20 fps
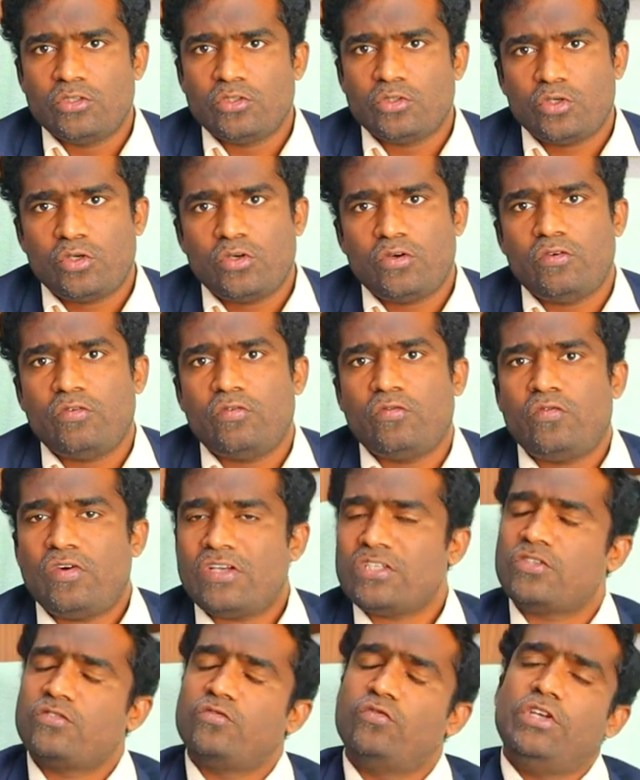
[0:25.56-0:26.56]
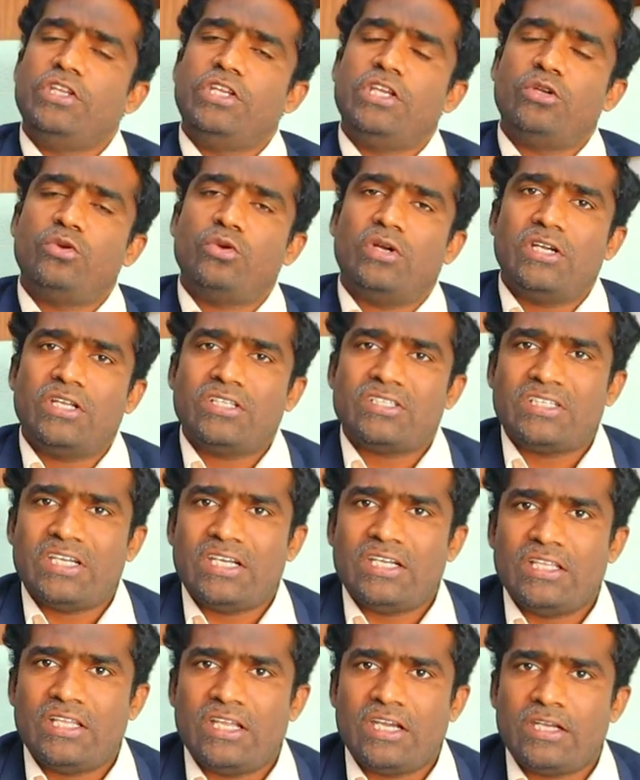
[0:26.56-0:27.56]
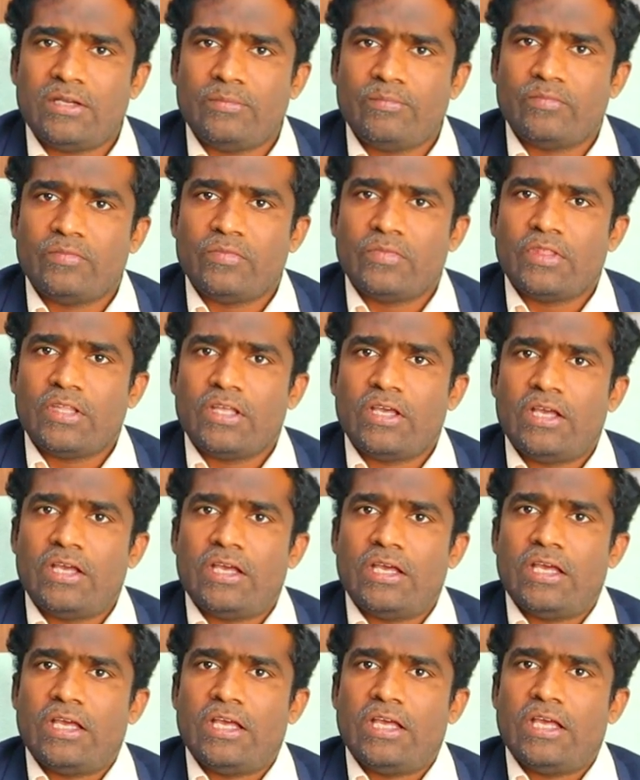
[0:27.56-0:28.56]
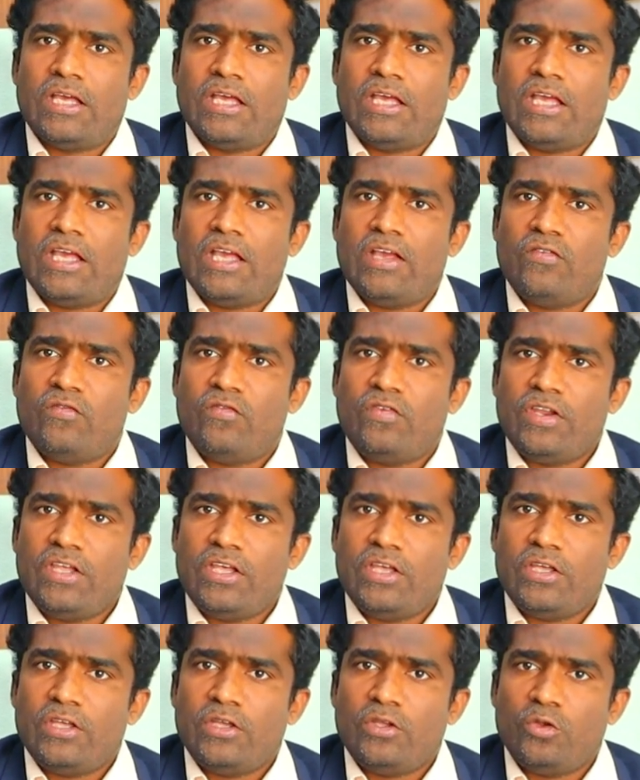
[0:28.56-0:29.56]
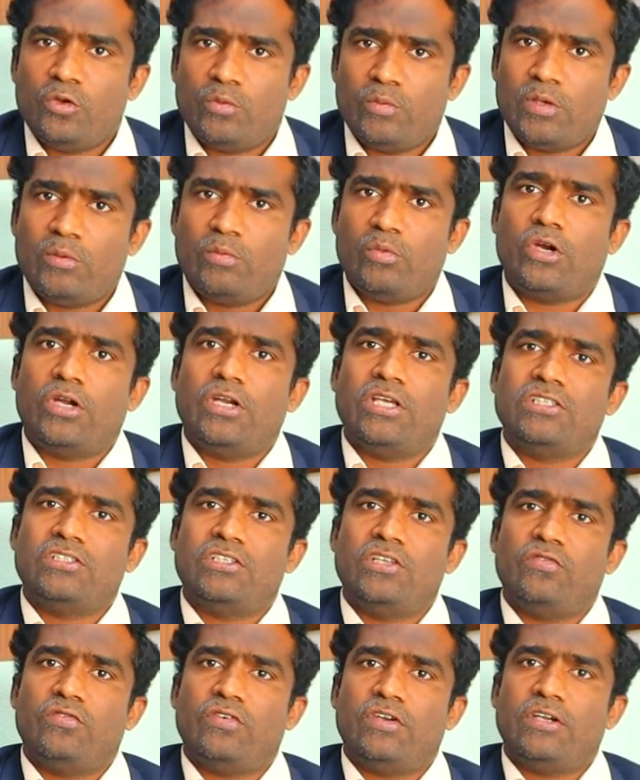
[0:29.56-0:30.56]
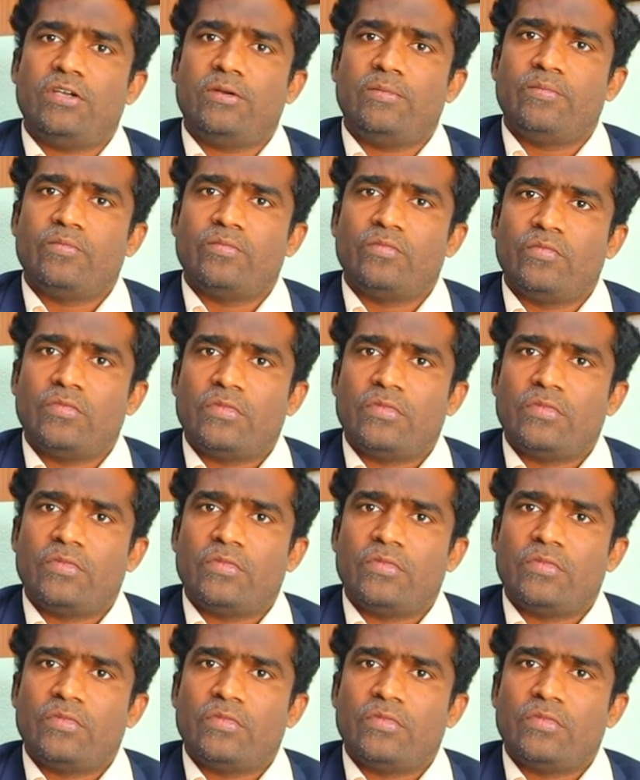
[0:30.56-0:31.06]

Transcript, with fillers: So first we need to understand that every human body is different